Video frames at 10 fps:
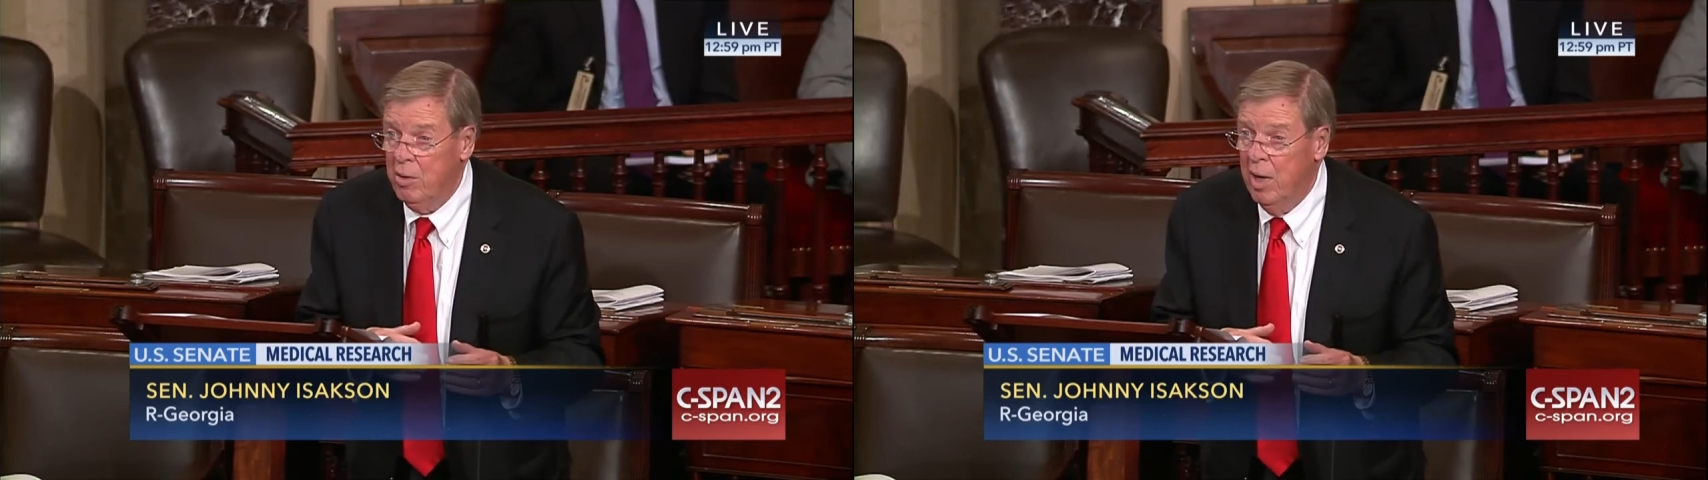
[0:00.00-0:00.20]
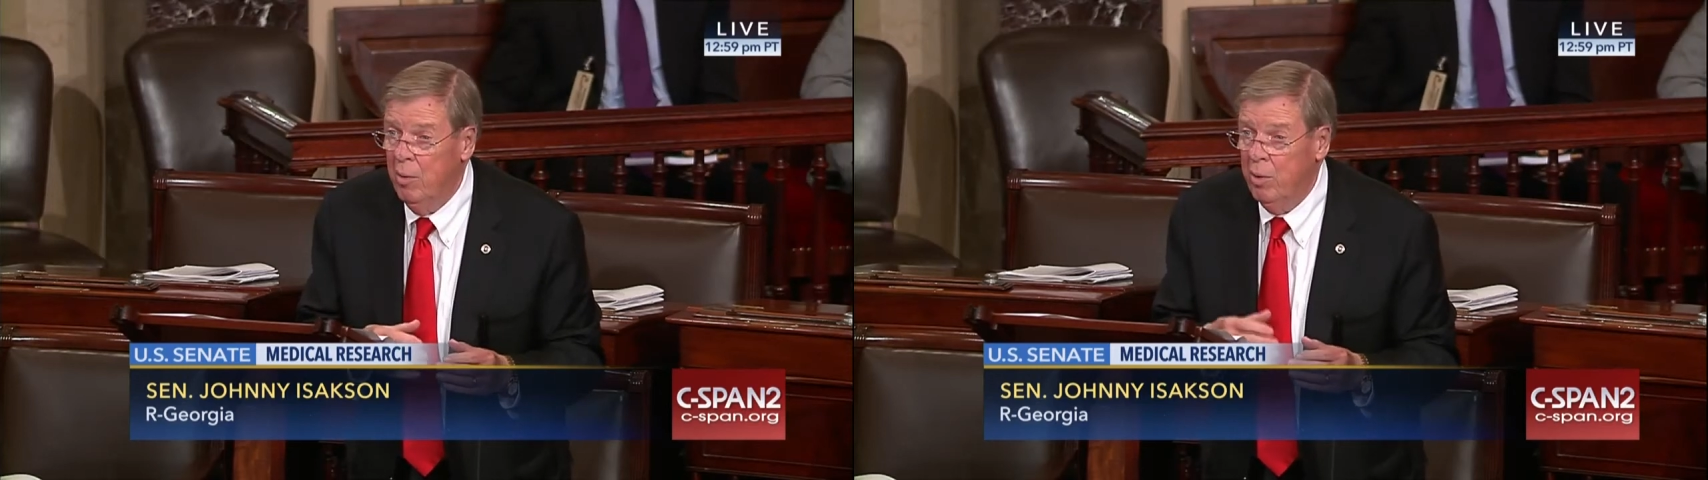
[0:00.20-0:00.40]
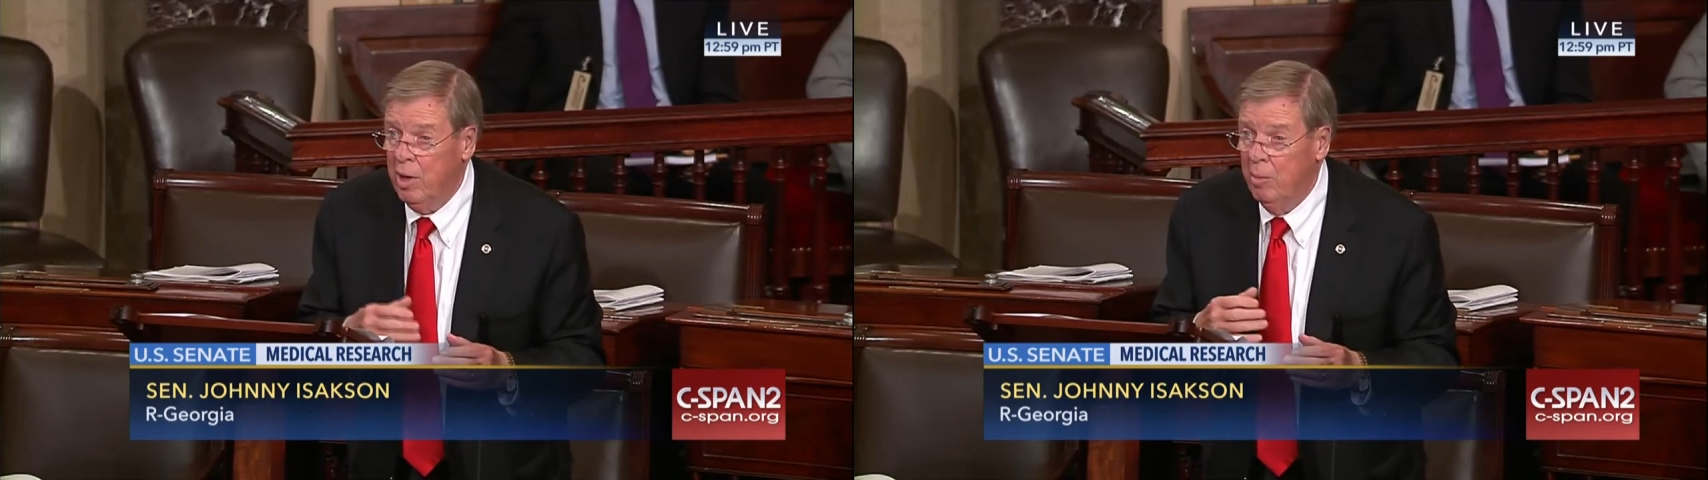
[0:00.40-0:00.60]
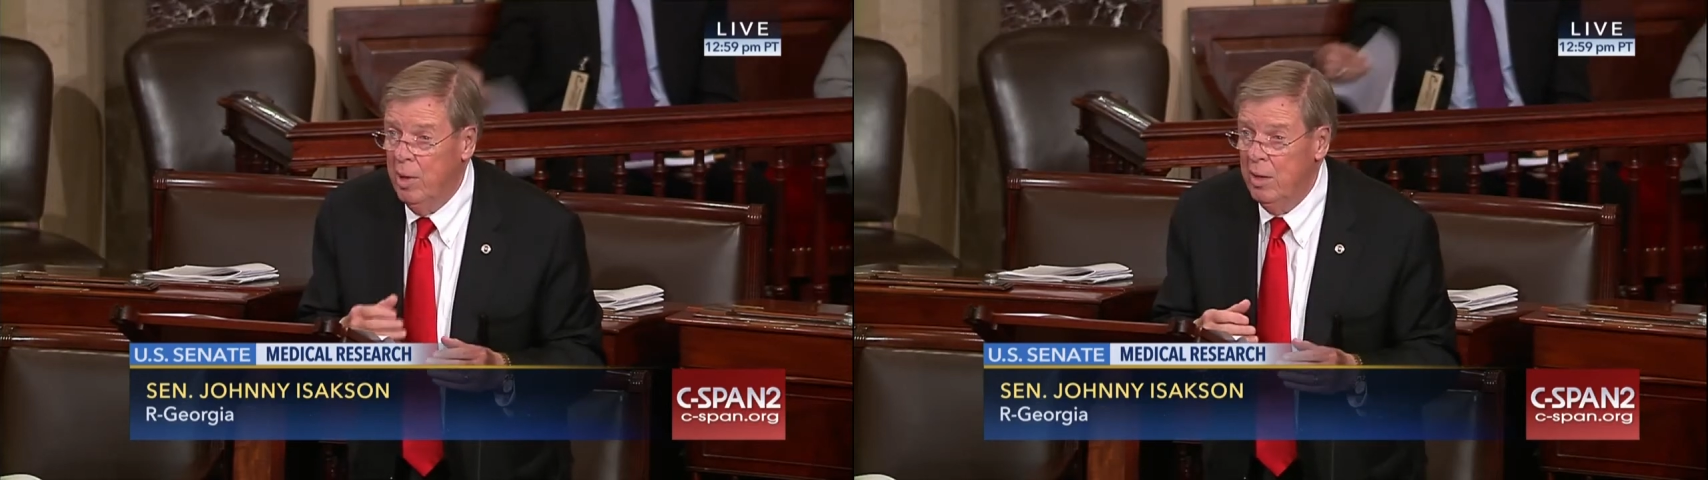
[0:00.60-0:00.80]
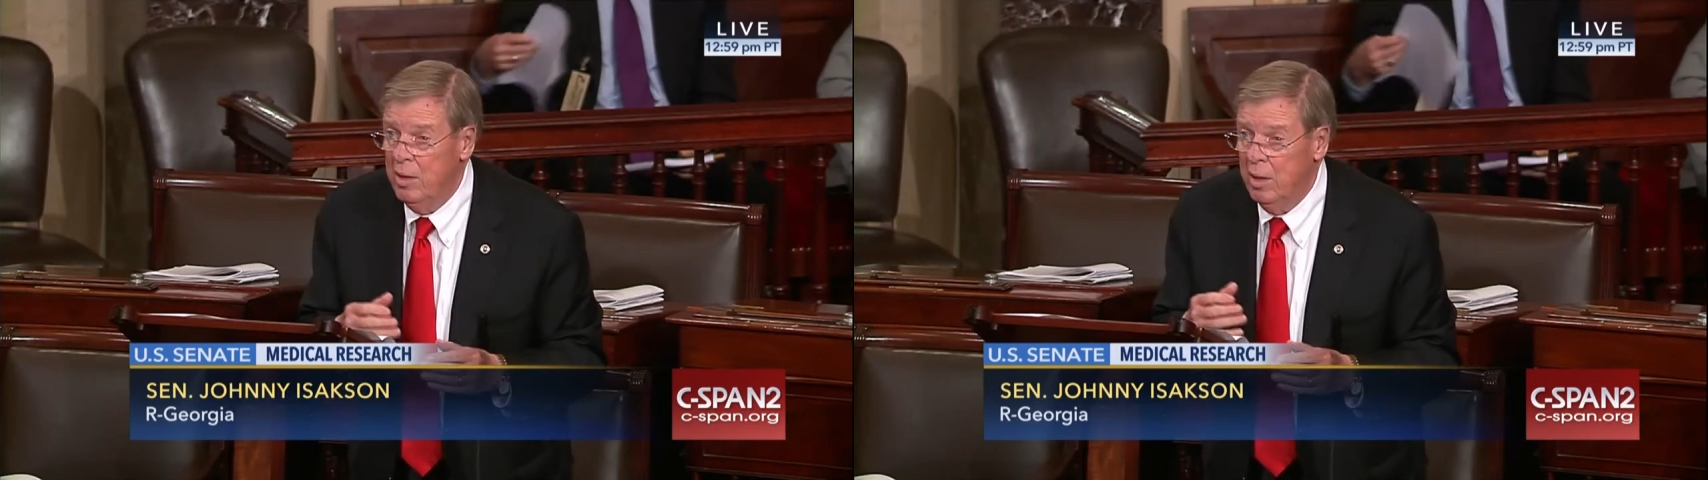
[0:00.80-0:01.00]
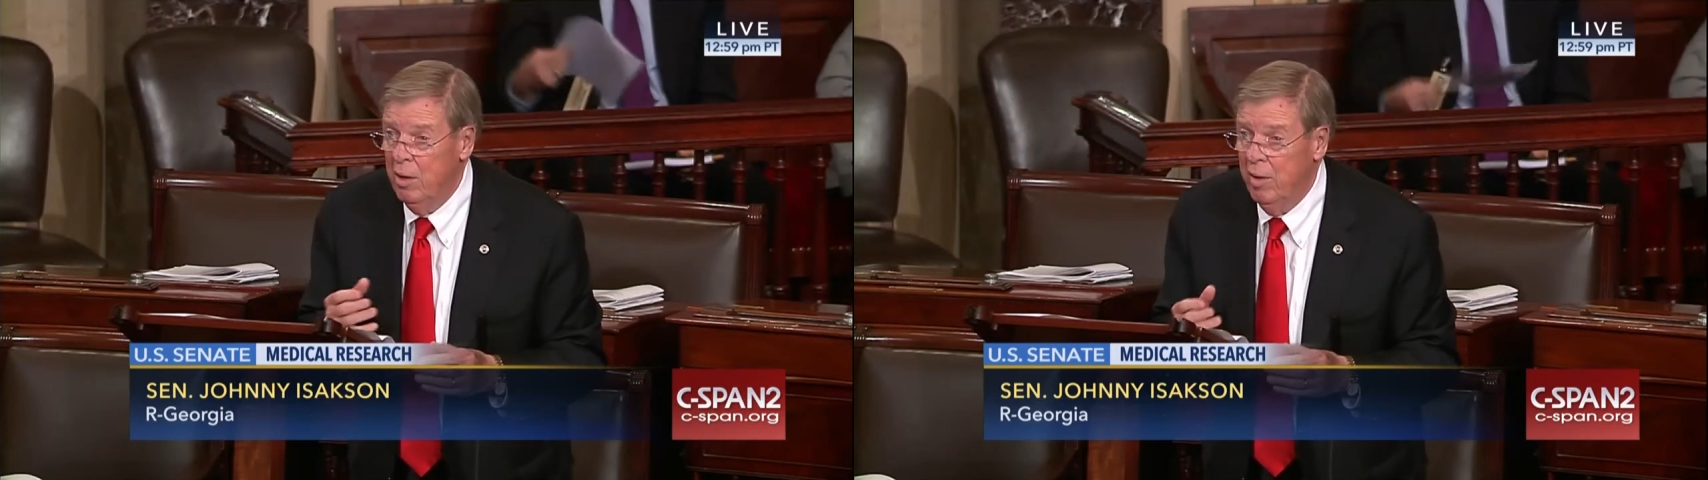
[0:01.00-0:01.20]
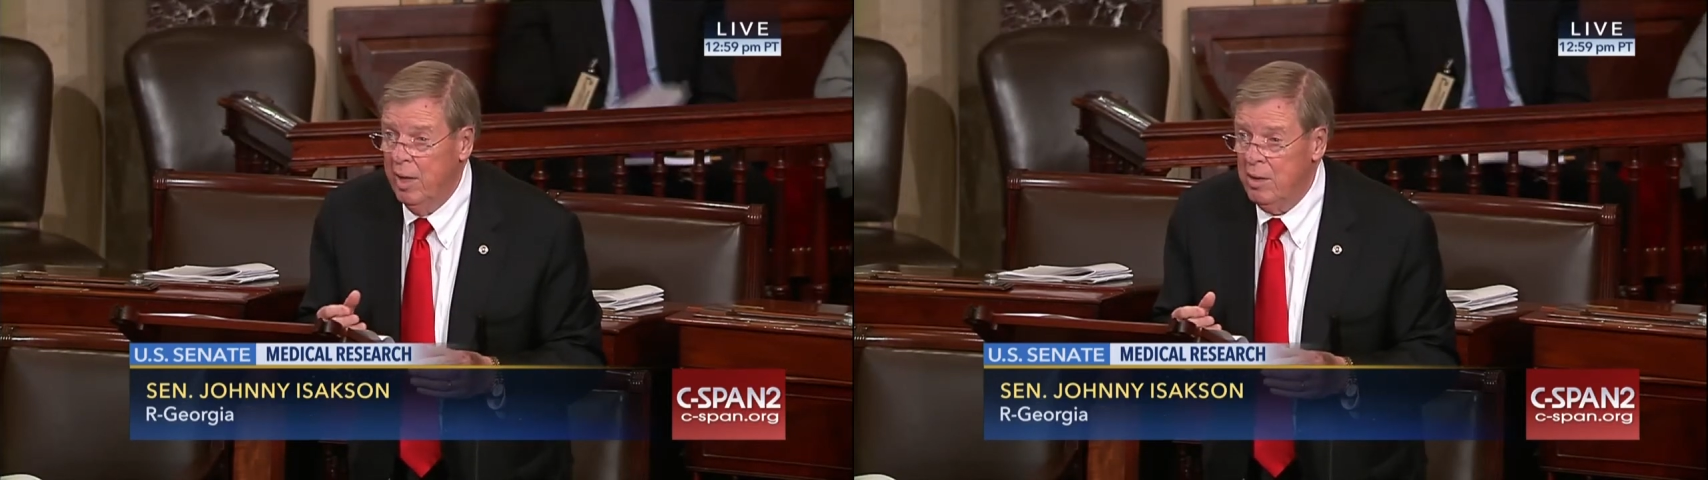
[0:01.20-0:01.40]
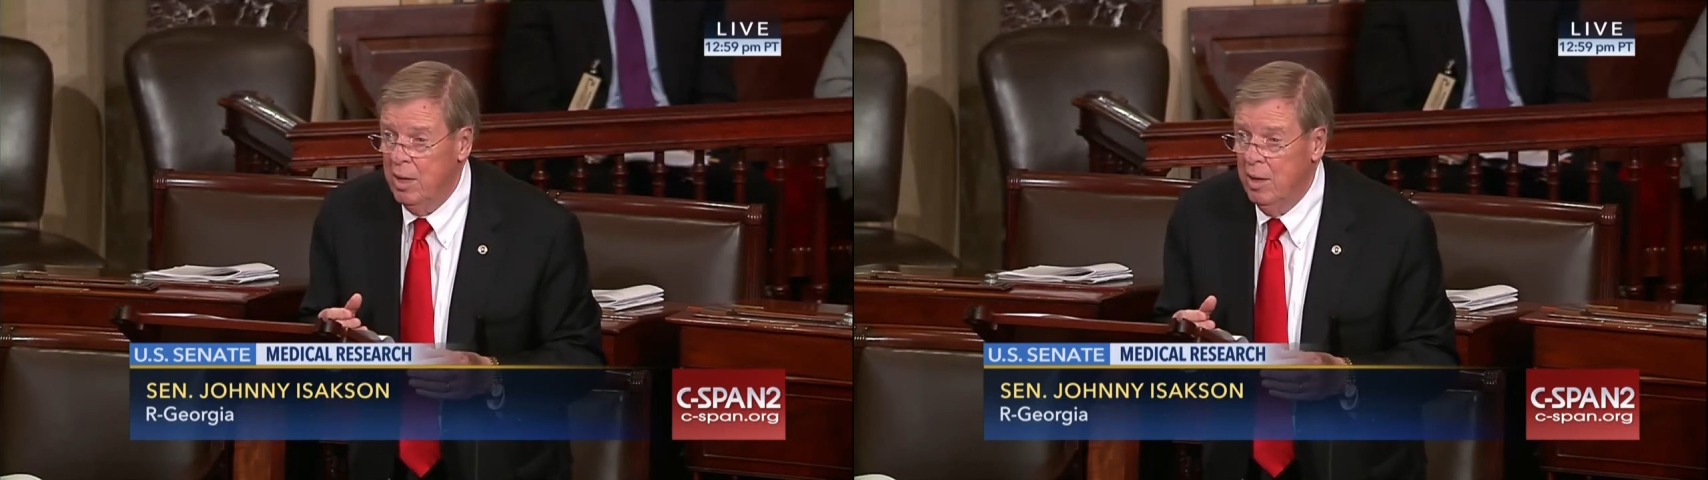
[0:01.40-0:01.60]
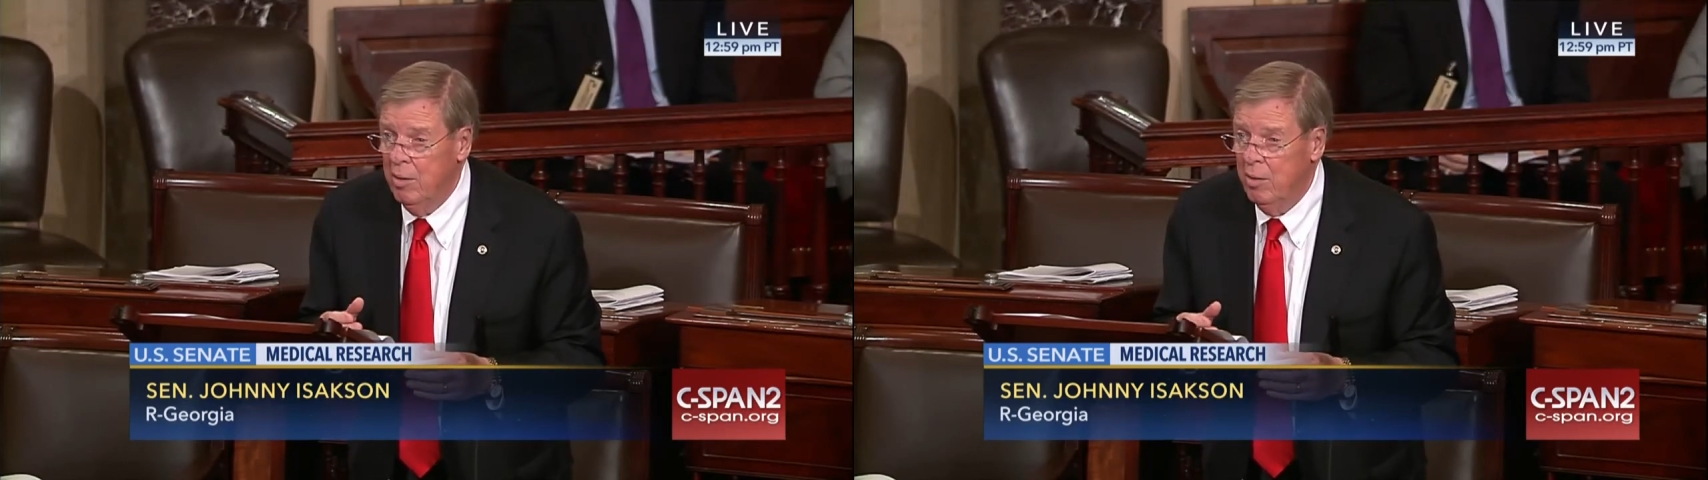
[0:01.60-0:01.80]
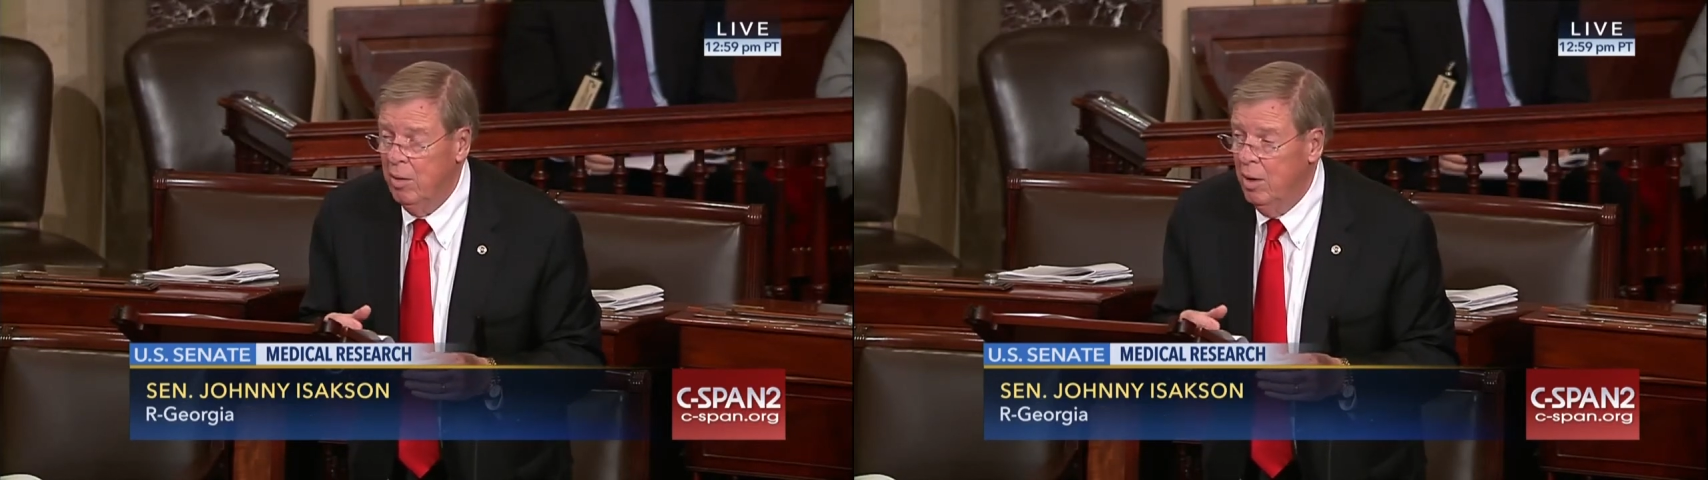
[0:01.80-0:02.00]
So I want to commend Senator
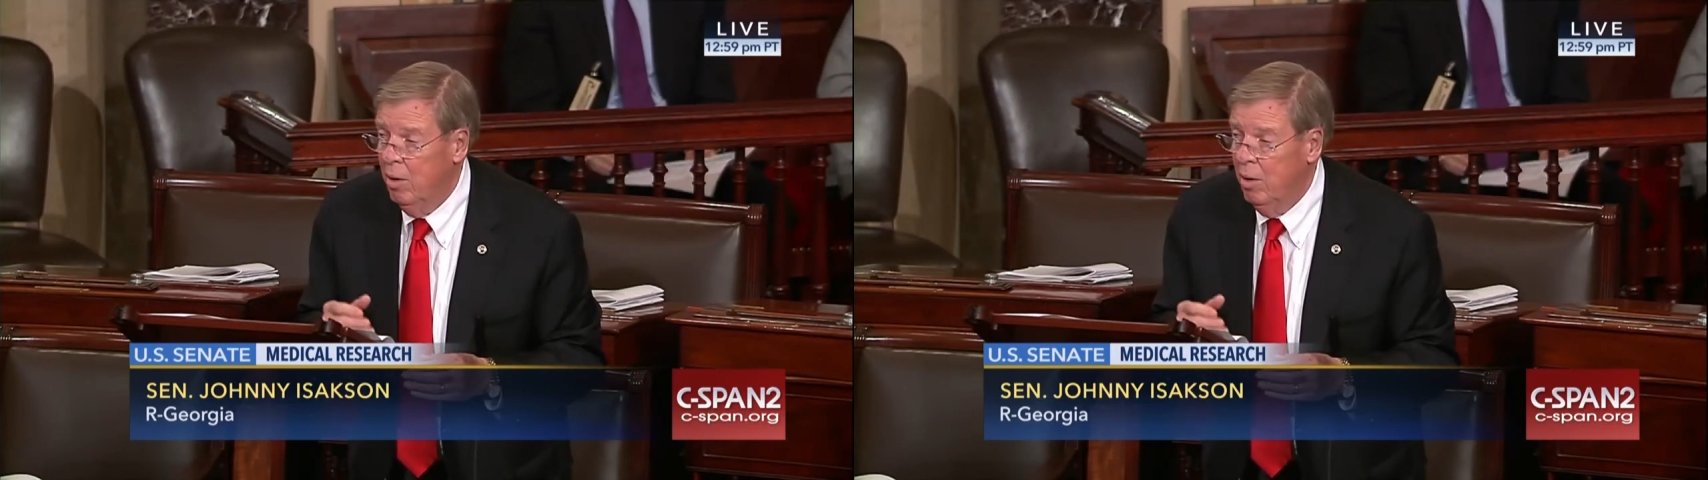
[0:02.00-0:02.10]
Alexander